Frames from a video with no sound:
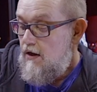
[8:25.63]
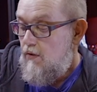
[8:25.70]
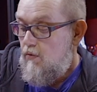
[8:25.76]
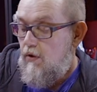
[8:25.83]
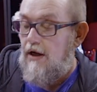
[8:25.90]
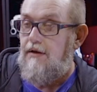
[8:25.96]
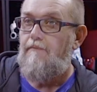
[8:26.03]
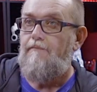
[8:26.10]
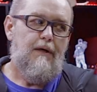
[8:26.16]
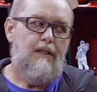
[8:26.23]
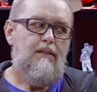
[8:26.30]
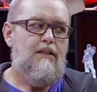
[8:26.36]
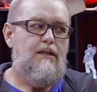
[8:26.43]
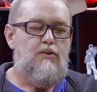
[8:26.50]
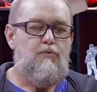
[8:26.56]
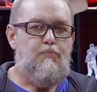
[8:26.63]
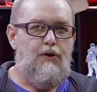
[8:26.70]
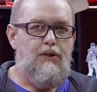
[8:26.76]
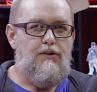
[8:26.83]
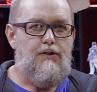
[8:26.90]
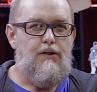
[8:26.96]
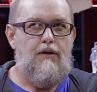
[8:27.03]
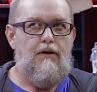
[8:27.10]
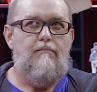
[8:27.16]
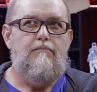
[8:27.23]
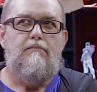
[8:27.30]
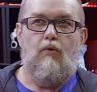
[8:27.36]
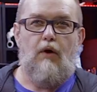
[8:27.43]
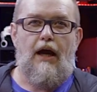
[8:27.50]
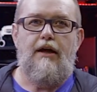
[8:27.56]
What put this printer
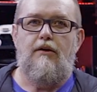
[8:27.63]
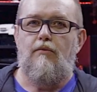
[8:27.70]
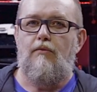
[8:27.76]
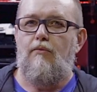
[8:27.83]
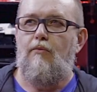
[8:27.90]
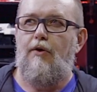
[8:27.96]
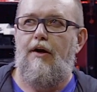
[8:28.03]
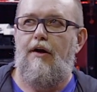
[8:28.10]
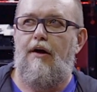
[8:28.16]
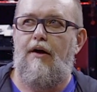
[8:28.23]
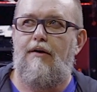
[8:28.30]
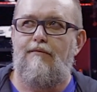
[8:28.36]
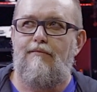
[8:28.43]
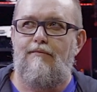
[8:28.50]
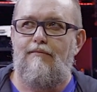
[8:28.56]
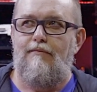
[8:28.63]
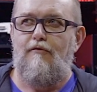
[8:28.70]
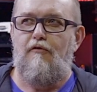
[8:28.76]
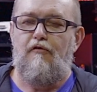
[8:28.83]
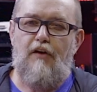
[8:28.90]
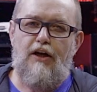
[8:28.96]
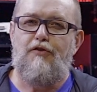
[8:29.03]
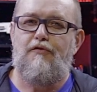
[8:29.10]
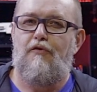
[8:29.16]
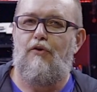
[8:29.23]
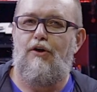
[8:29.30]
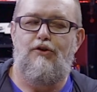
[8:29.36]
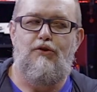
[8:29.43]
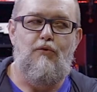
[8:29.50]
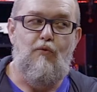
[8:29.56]
right where
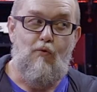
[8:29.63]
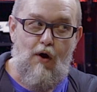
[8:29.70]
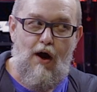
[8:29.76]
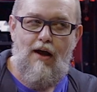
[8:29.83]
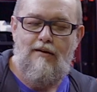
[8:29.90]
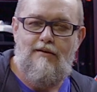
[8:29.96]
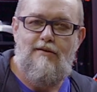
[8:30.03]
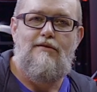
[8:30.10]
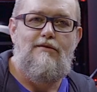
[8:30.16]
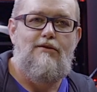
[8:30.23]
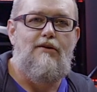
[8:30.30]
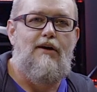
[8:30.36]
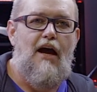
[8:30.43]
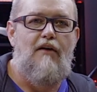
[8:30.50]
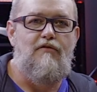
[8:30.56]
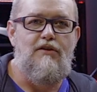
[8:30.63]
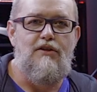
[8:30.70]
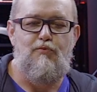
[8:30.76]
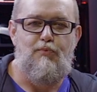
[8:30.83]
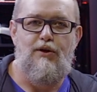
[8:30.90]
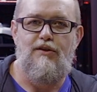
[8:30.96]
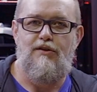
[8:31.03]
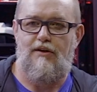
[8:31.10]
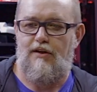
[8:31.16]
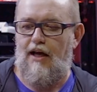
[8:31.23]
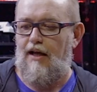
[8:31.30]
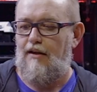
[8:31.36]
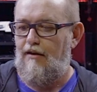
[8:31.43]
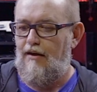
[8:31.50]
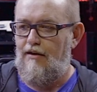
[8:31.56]
FlashForge wants to have this printer,
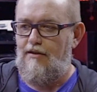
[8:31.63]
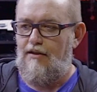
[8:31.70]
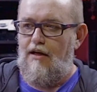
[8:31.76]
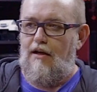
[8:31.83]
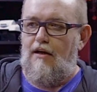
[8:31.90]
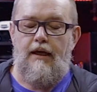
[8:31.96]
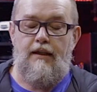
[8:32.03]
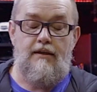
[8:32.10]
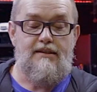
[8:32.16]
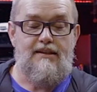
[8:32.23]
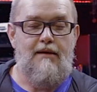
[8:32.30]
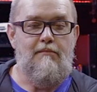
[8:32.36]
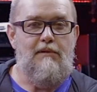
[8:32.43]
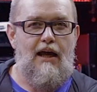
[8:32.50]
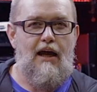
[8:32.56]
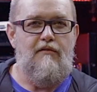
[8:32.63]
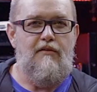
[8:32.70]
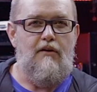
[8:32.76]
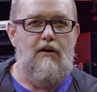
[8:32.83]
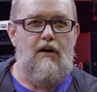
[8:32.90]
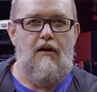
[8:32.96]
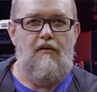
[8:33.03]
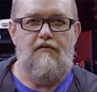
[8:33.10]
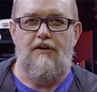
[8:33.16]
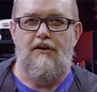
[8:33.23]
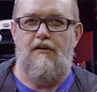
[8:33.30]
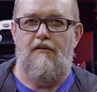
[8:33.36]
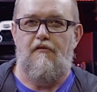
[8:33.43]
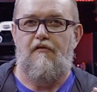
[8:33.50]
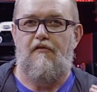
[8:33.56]
that it's in the same level of
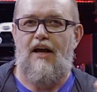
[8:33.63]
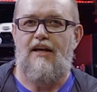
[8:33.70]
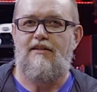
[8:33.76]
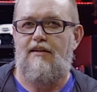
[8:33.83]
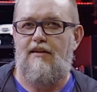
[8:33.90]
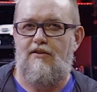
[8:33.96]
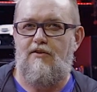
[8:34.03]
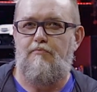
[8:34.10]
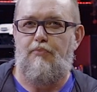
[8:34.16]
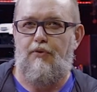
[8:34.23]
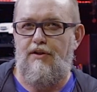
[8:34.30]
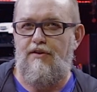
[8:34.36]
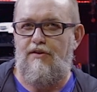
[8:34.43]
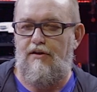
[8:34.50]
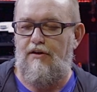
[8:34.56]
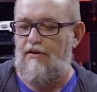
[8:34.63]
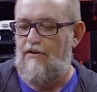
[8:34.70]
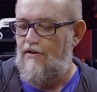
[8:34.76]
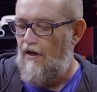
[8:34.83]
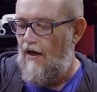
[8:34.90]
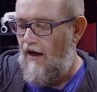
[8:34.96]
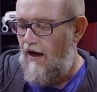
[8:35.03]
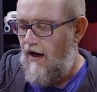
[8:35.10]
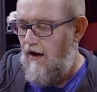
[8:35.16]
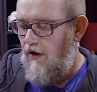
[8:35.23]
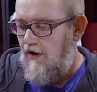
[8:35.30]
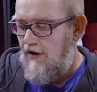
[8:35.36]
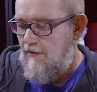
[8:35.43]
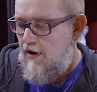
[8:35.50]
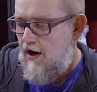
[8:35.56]
the fastest printers
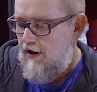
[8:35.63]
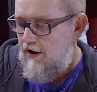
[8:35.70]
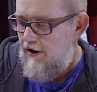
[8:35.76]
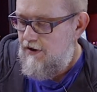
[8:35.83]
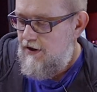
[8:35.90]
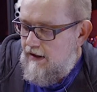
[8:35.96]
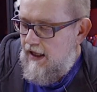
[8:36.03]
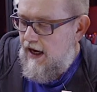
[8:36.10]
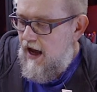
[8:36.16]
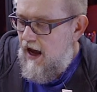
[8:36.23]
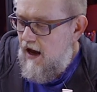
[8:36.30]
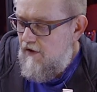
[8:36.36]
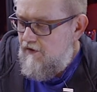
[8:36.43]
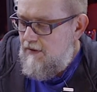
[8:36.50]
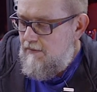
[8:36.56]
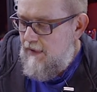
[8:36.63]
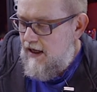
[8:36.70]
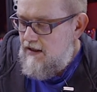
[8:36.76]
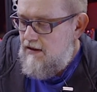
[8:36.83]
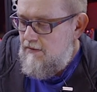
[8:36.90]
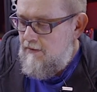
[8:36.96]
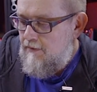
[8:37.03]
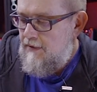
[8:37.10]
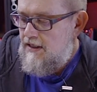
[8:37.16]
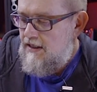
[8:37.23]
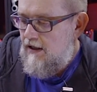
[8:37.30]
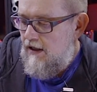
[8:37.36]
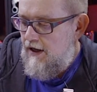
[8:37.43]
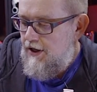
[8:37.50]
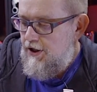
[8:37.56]
on the market. They have the maximum
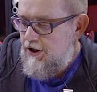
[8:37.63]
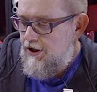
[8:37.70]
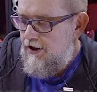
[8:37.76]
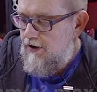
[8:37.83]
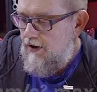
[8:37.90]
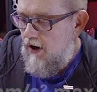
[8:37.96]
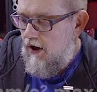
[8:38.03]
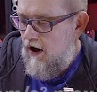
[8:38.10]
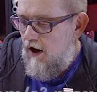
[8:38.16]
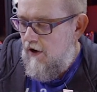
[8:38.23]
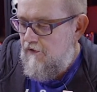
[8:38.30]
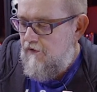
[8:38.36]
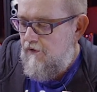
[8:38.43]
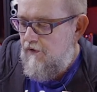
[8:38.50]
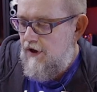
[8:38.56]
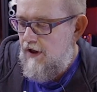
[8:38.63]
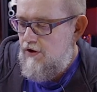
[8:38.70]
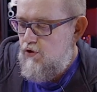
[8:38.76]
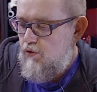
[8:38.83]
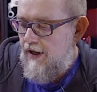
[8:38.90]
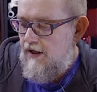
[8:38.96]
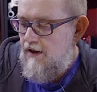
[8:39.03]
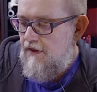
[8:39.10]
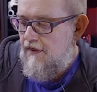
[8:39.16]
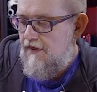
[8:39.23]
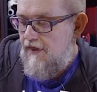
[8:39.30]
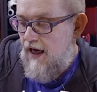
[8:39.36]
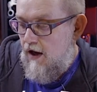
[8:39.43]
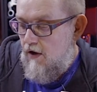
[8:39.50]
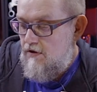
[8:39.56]
acceleration of
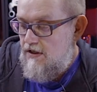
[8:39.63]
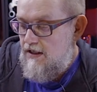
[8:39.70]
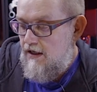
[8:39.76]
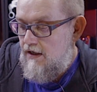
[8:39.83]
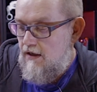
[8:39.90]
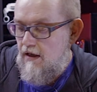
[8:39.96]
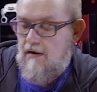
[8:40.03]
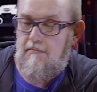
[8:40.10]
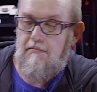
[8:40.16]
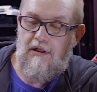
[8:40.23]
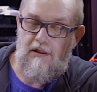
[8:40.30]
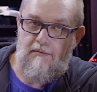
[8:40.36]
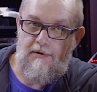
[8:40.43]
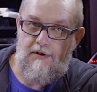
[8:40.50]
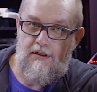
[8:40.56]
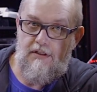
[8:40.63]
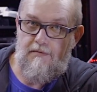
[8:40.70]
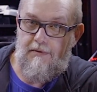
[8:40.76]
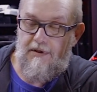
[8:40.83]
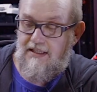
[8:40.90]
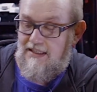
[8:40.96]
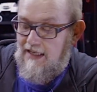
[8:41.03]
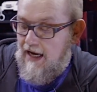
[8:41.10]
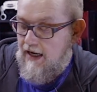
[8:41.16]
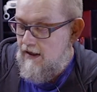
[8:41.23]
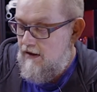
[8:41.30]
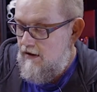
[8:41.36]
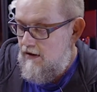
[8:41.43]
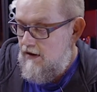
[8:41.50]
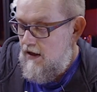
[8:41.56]
20,000 millimeters per
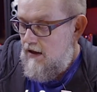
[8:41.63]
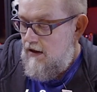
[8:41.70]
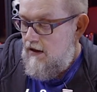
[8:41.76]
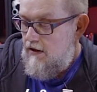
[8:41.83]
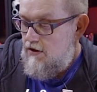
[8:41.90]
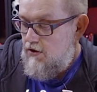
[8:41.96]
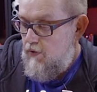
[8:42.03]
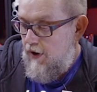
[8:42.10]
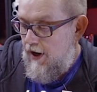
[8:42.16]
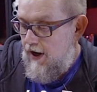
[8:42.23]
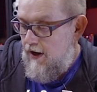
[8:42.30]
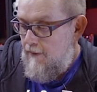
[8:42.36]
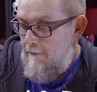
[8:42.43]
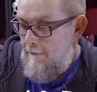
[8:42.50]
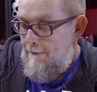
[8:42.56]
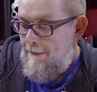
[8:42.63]
second square.